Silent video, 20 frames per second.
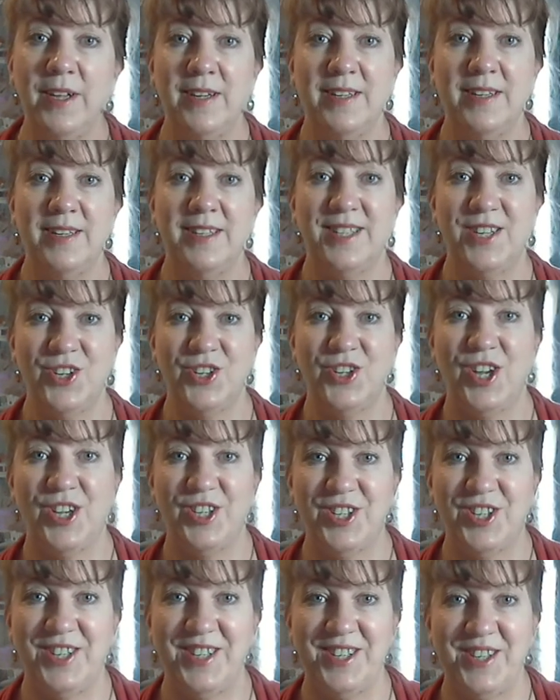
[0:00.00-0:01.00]

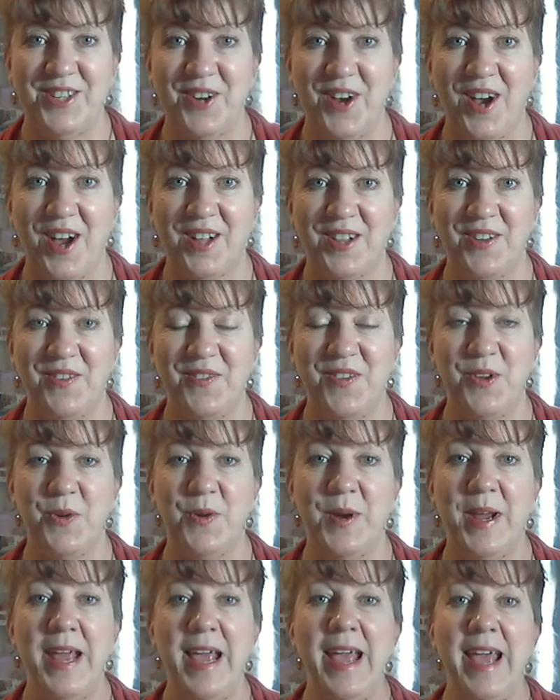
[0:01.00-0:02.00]
suggestion to all of you
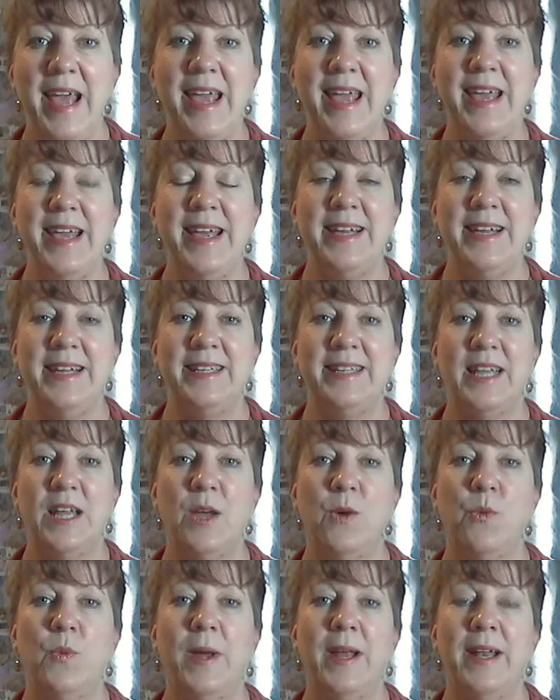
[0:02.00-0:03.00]
is
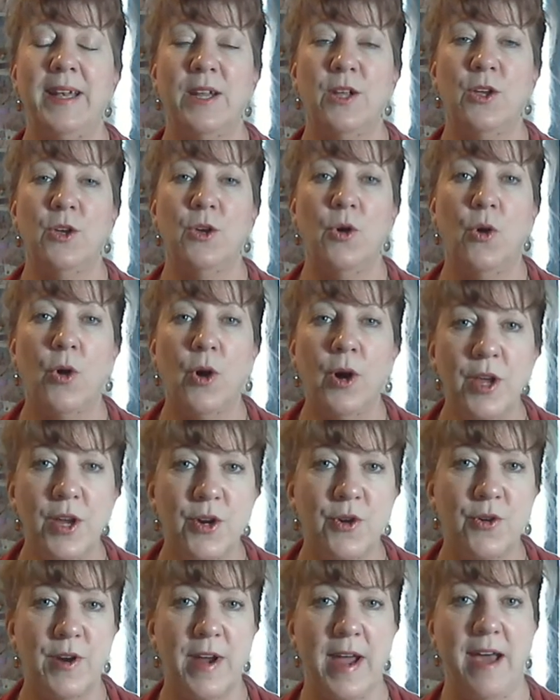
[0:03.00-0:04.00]
when
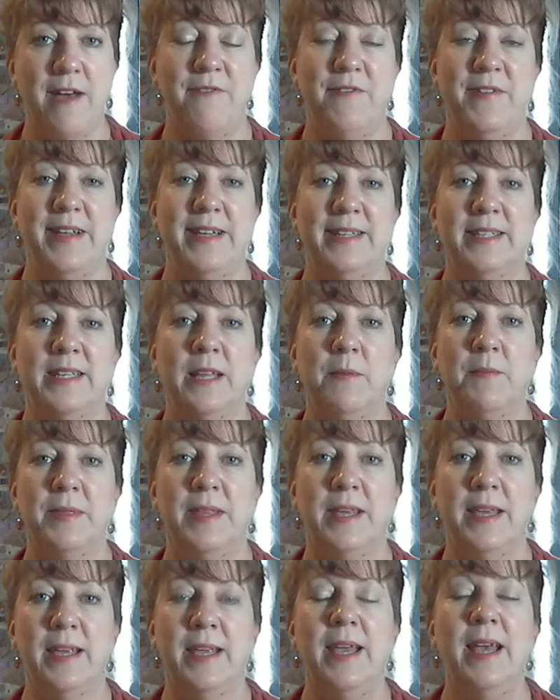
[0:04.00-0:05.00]
choreographing
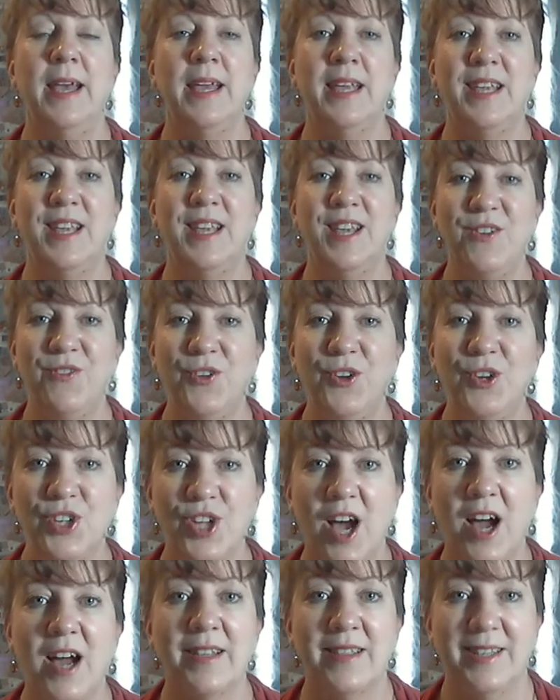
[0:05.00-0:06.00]
something, give your
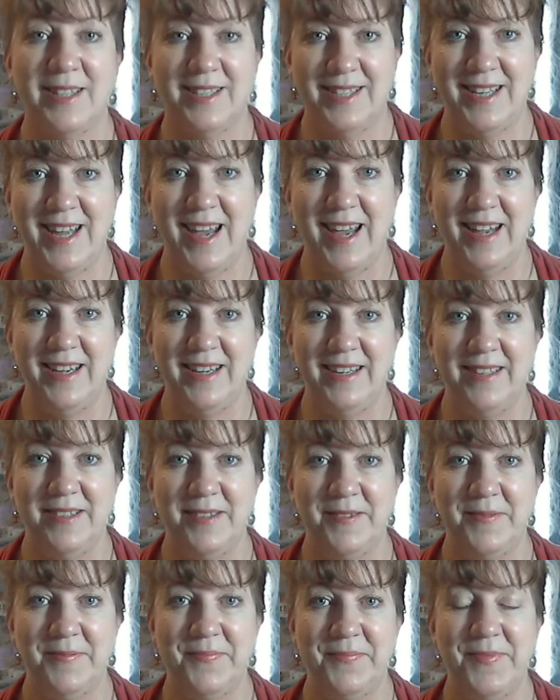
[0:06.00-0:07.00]
dog the say.
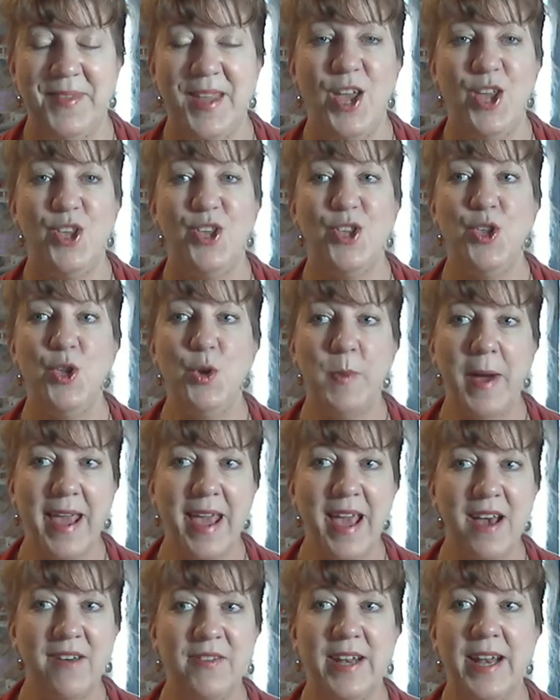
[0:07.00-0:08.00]
You might
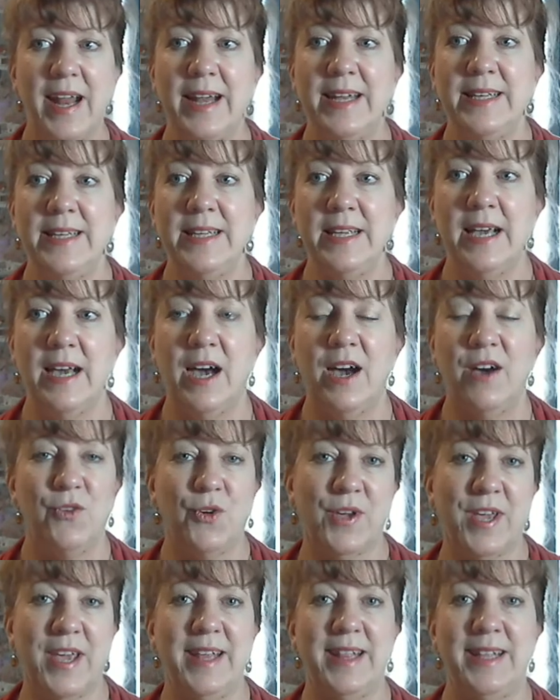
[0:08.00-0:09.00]
have an idea of,
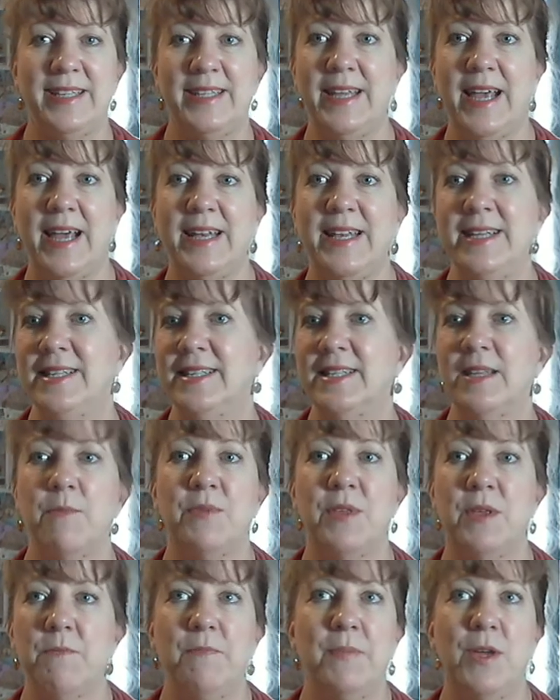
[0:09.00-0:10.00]
okay, let's see, I need
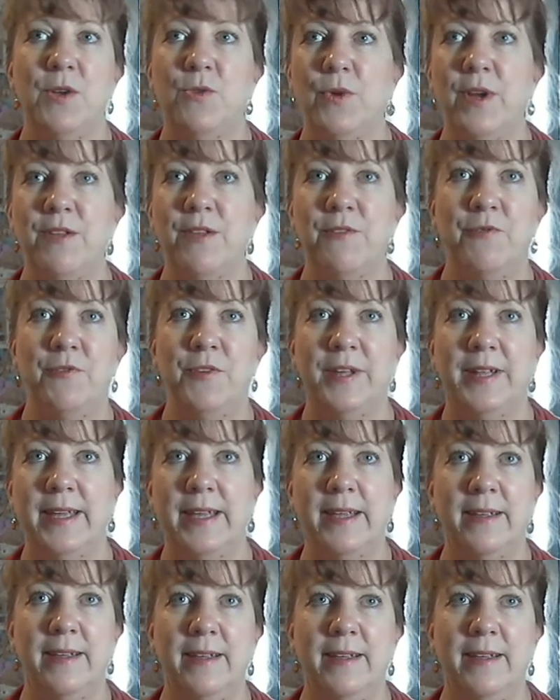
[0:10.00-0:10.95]
something big ring filling